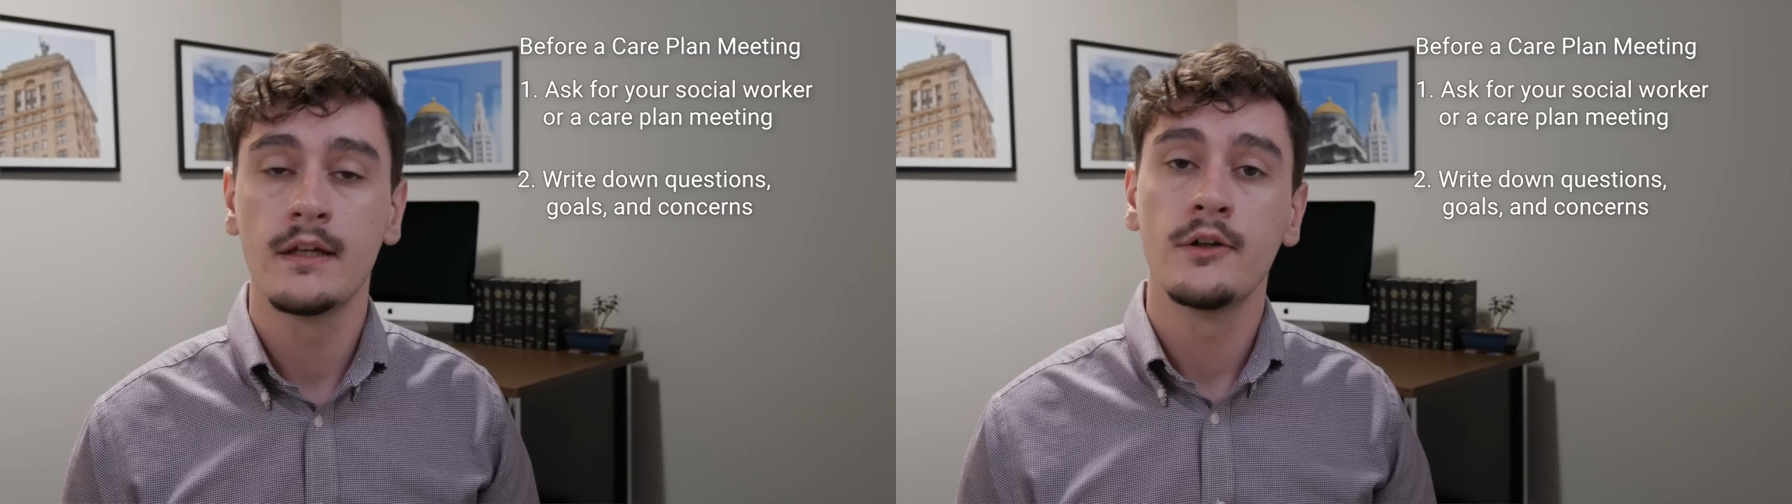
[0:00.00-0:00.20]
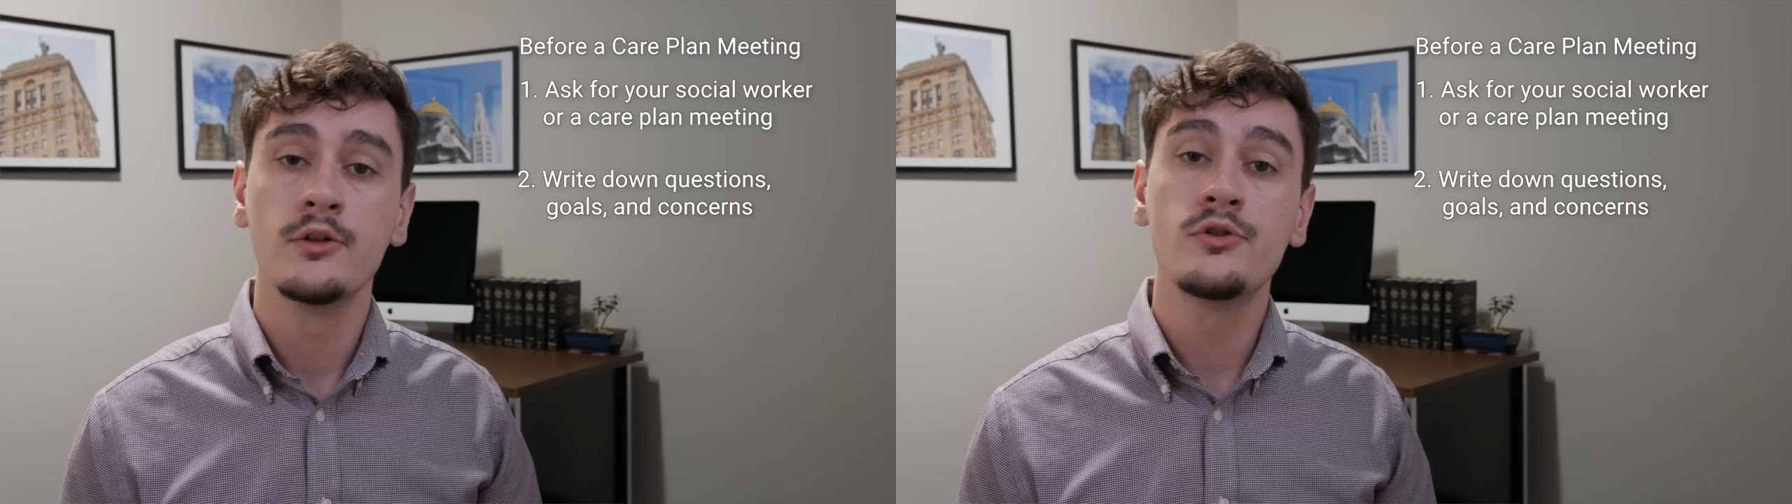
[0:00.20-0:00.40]

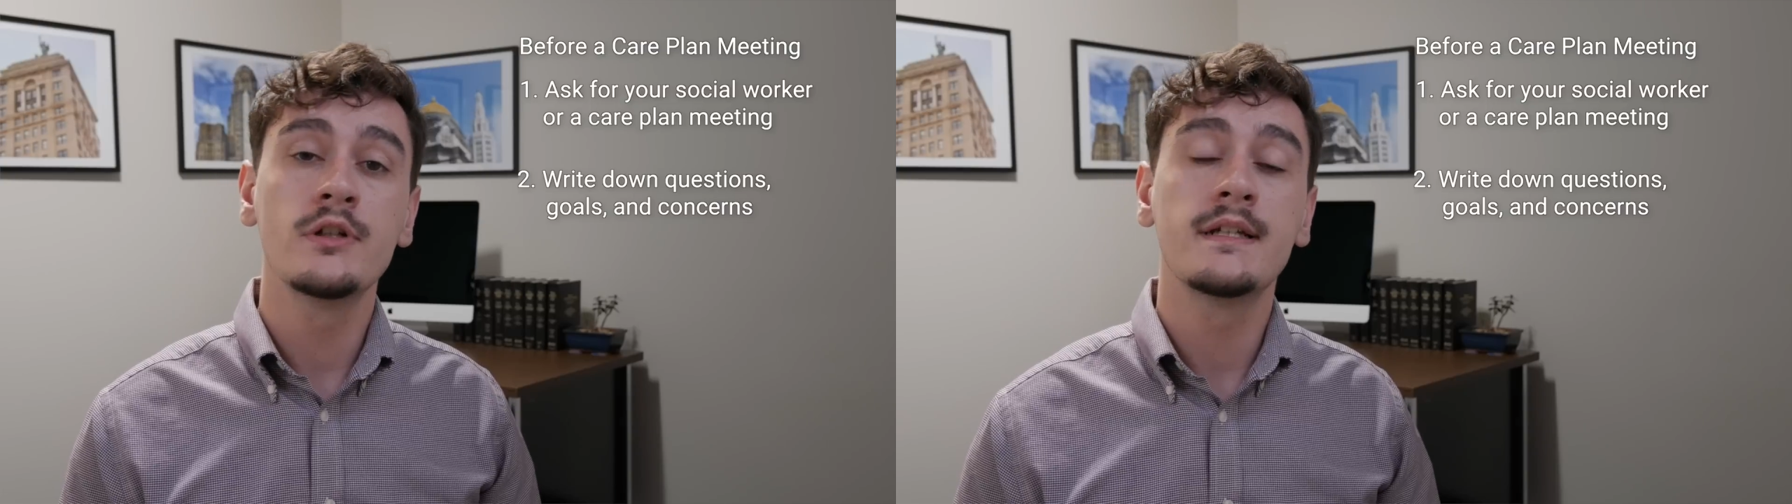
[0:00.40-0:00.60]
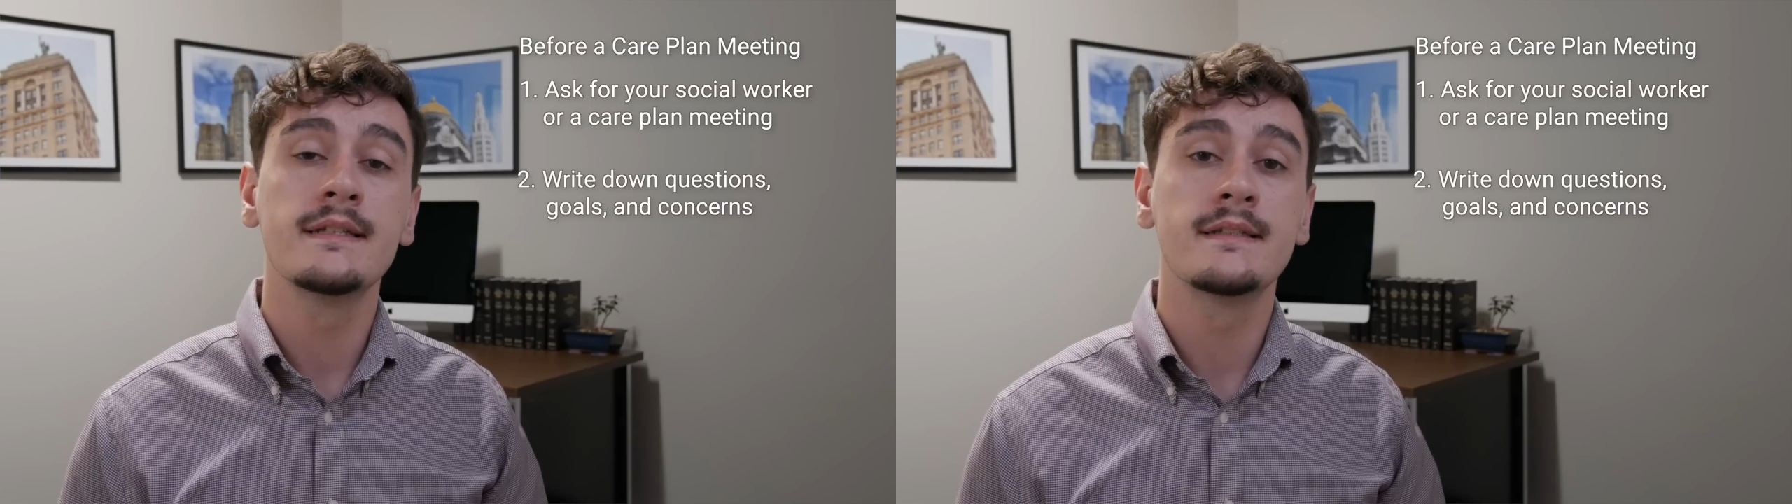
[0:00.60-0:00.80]
You
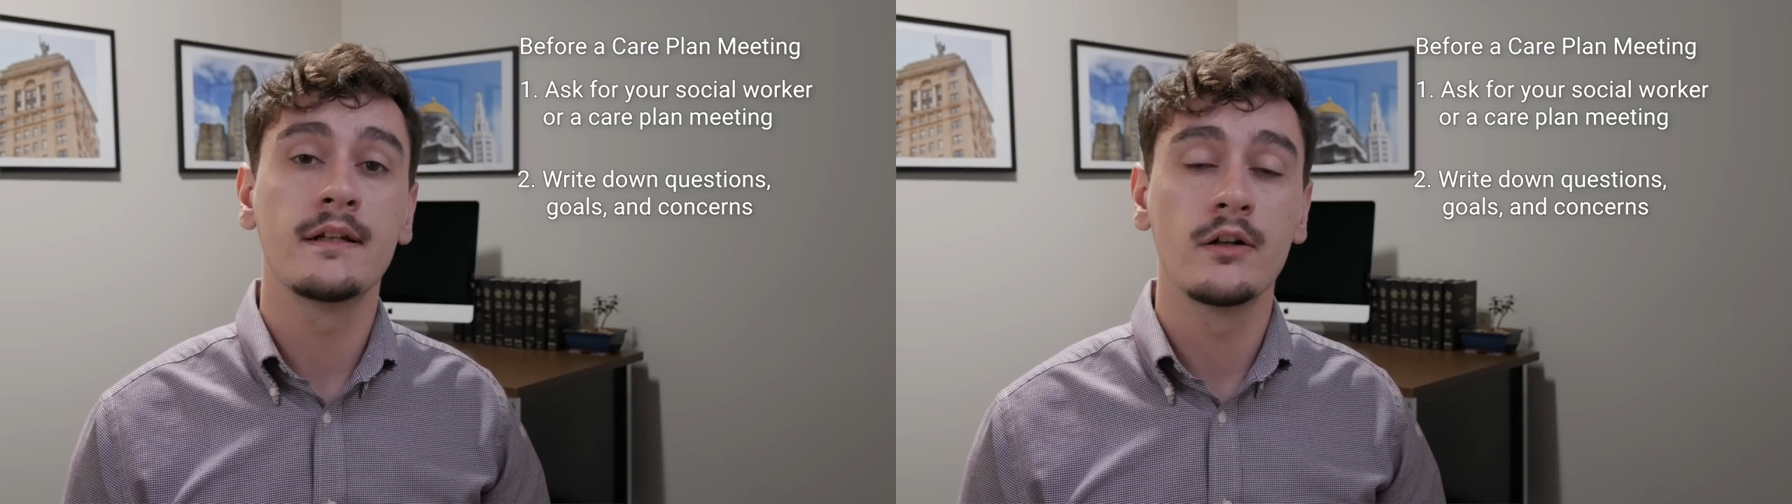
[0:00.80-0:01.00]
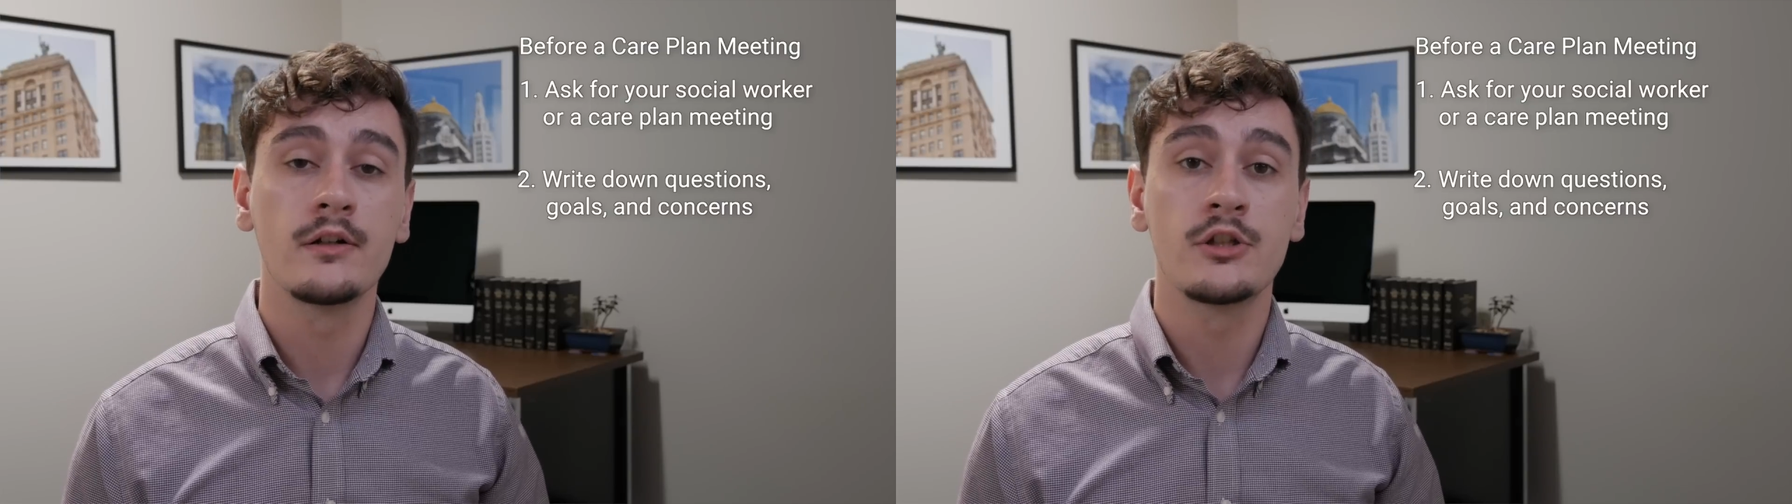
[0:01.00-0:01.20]
should
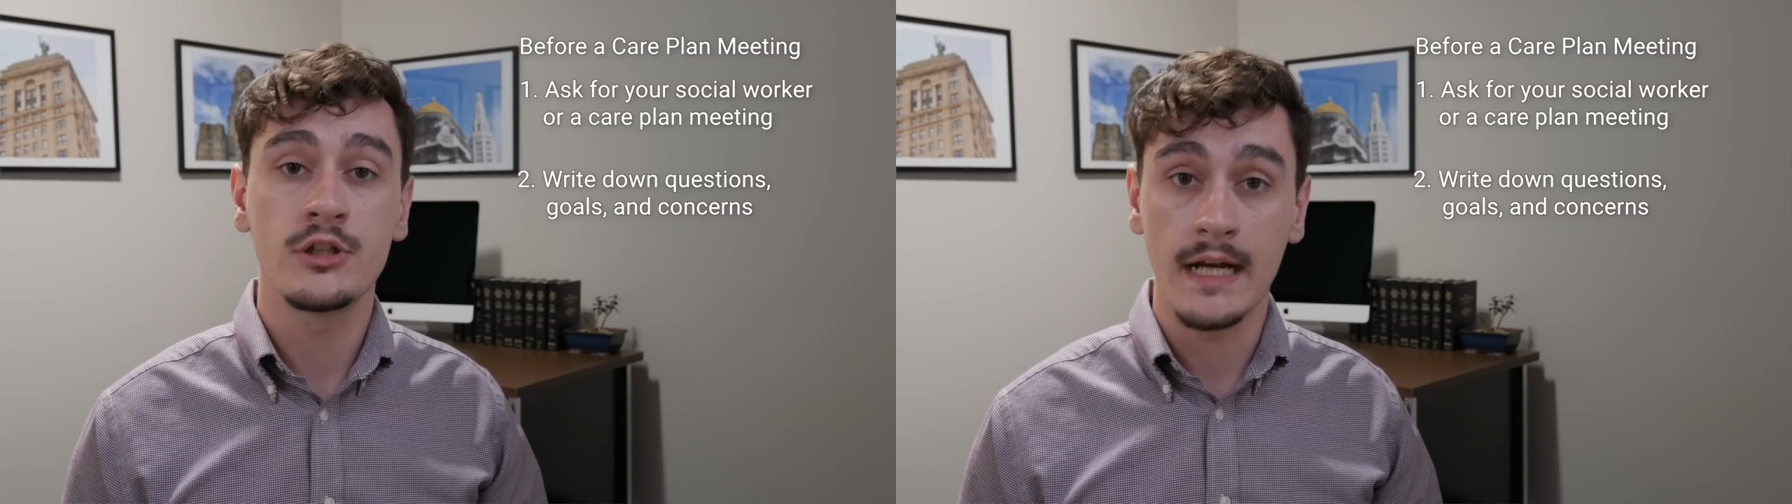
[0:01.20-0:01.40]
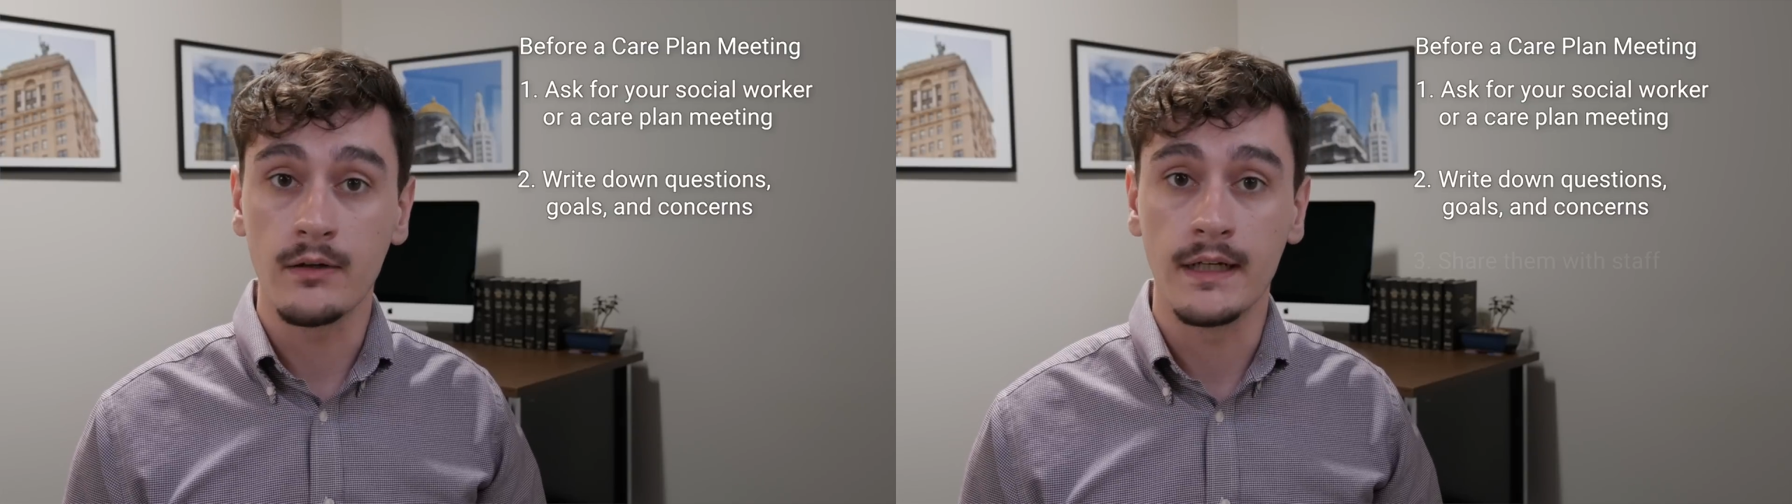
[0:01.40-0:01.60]
consider
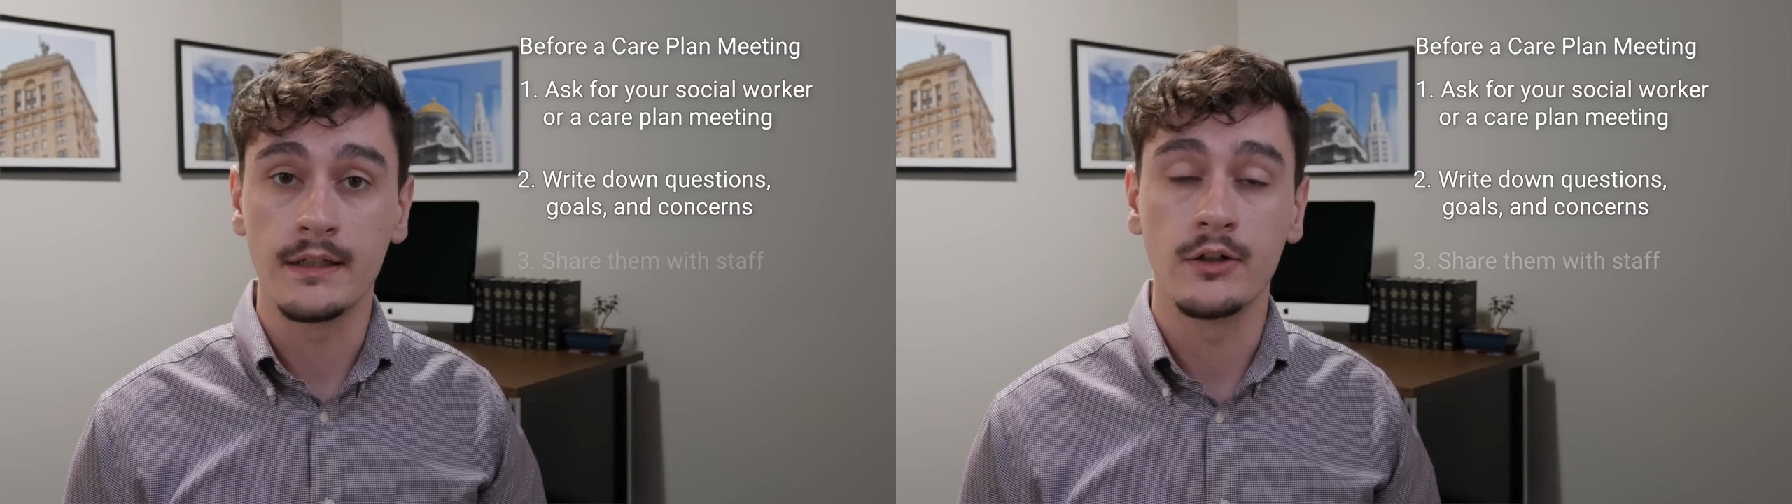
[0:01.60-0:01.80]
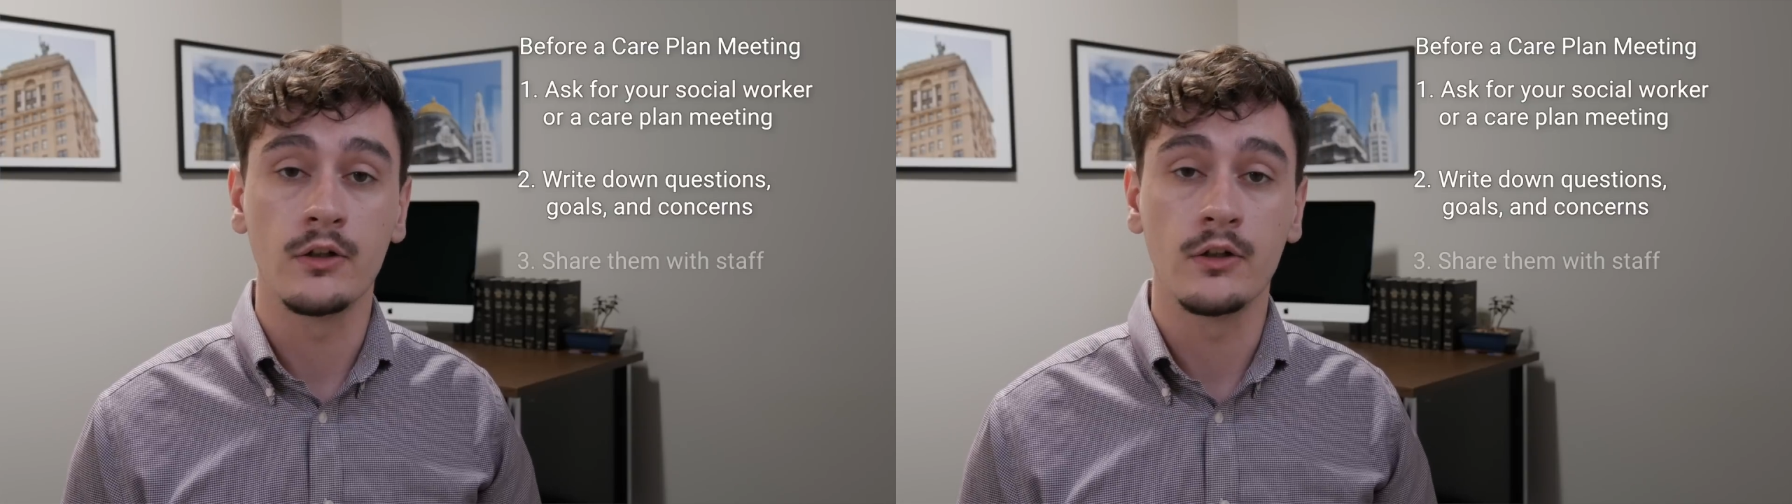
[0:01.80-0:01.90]
sharing your